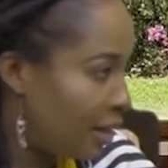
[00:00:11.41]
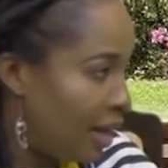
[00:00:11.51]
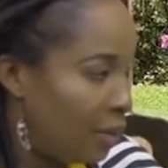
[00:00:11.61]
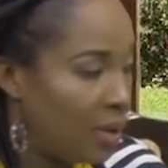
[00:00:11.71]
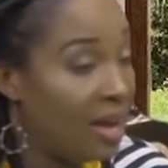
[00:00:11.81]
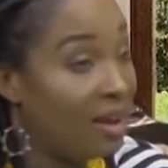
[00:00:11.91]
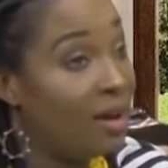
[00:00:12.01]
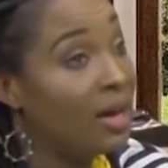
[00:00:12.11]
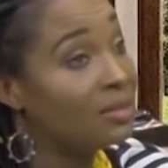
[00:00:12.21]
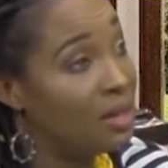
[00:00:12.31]
And when I
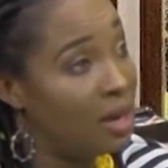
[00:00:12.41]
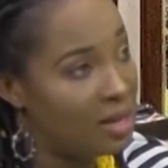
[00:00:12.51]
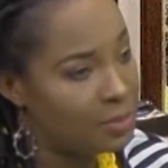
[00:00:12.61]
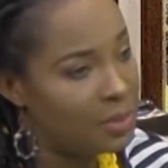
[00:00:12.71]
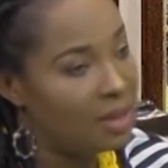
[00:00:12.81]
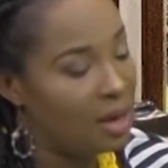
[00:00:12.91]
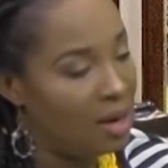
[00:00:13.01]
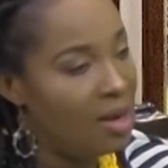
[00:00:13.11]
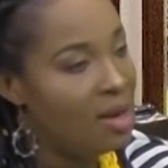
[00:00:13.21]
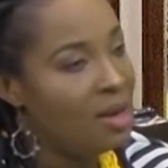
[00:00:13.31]
got to the hospital,